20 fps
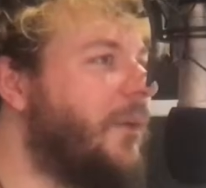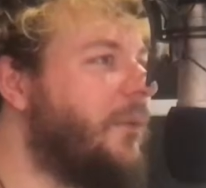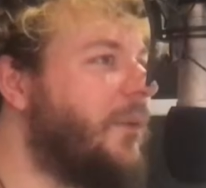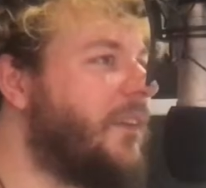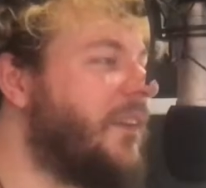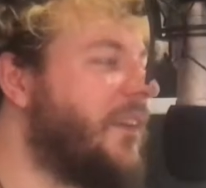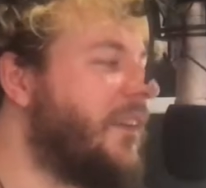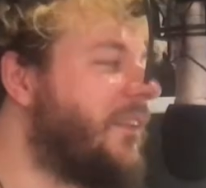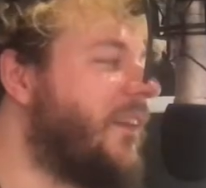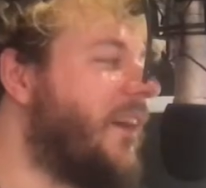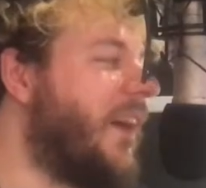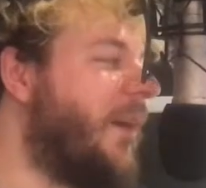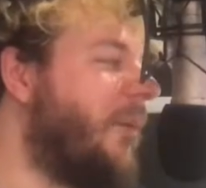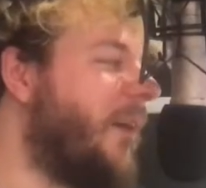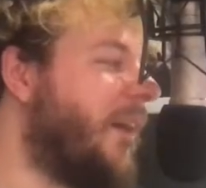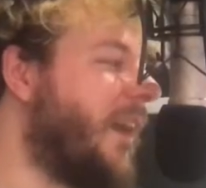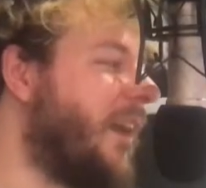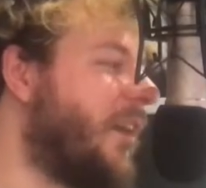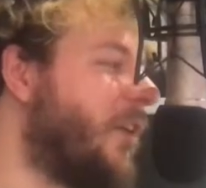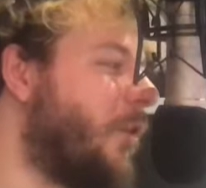What it was at the time.
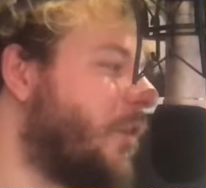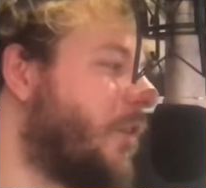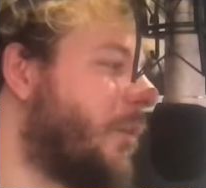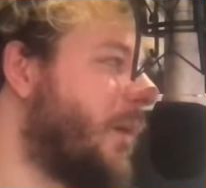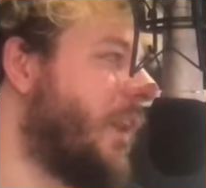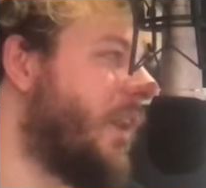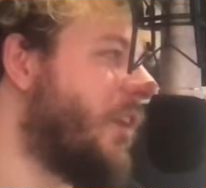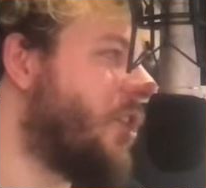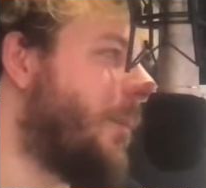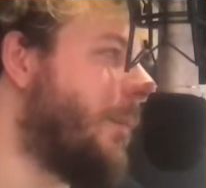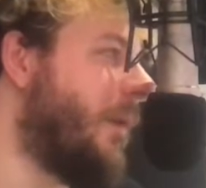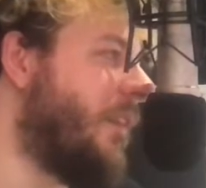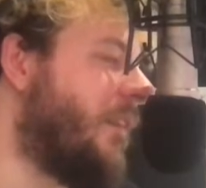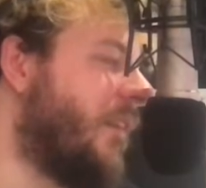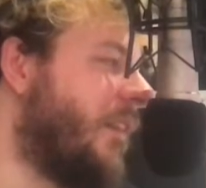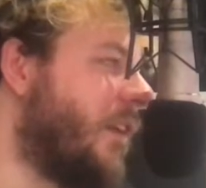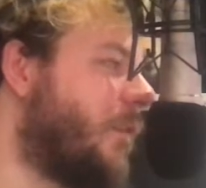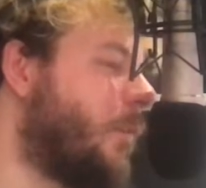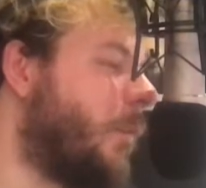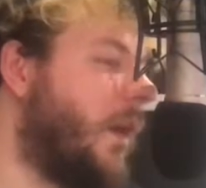Okay, cool. So we're going to jump
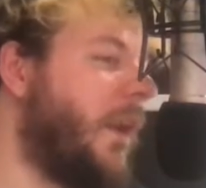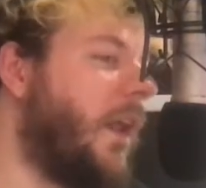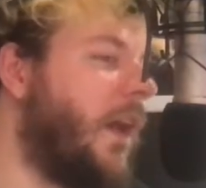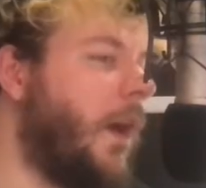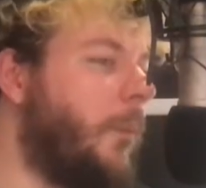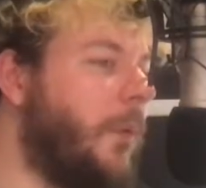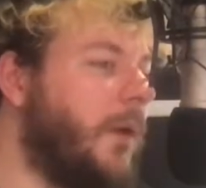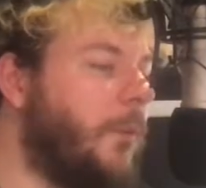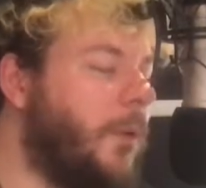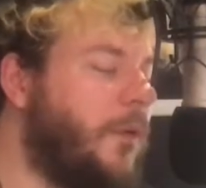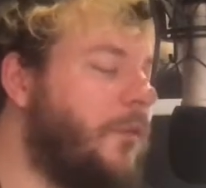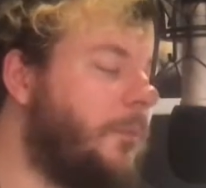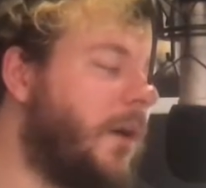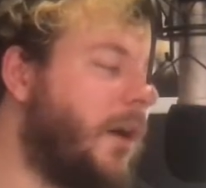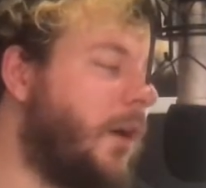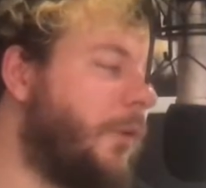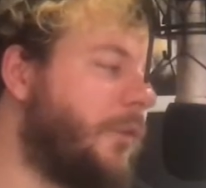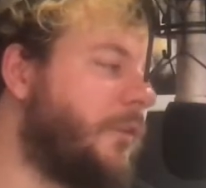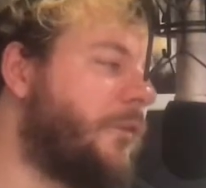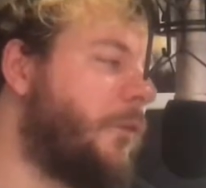into this one. We're with
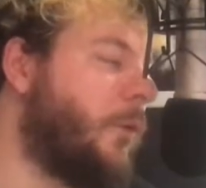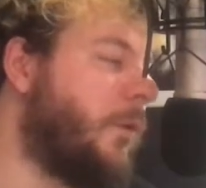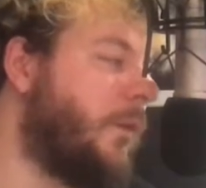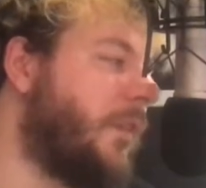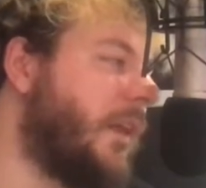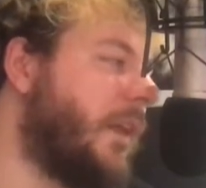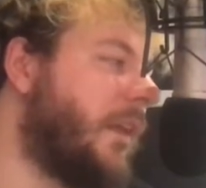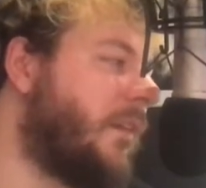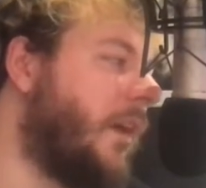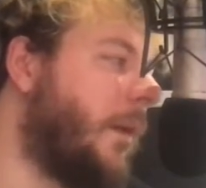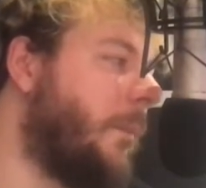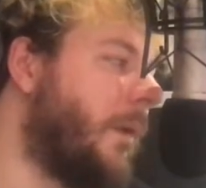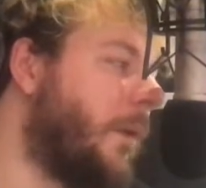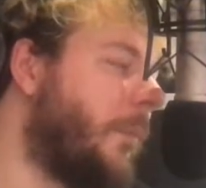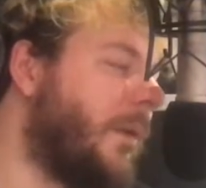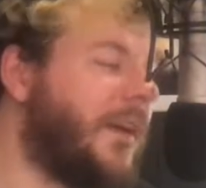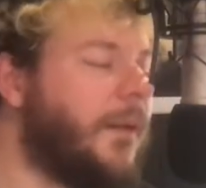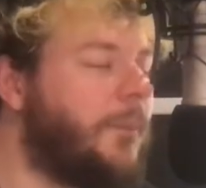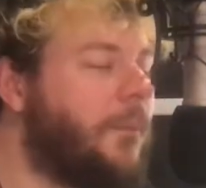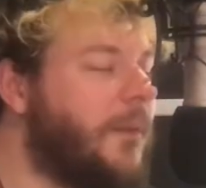Myles for the time
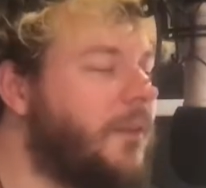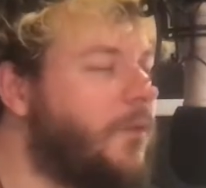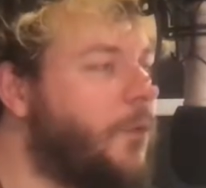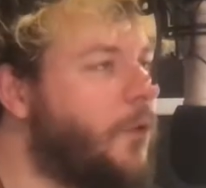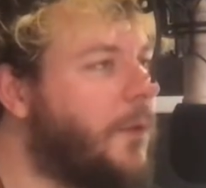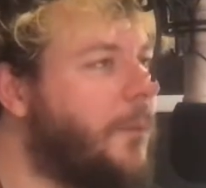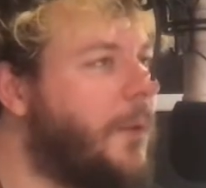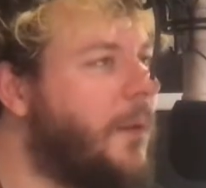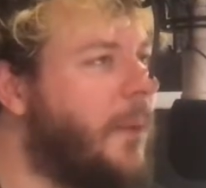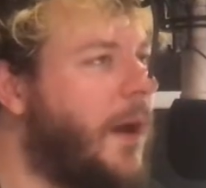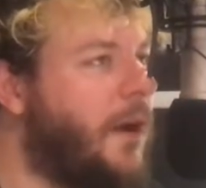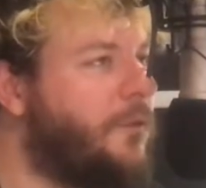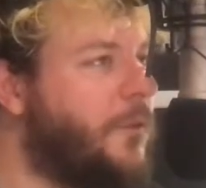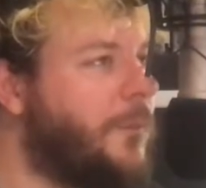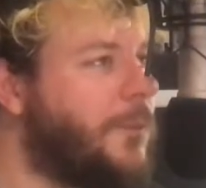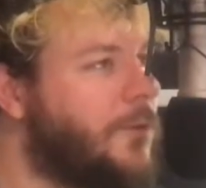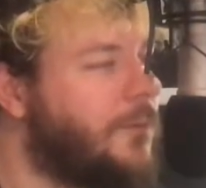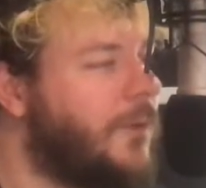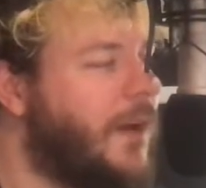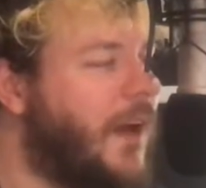being. We're going to talk a bit about football.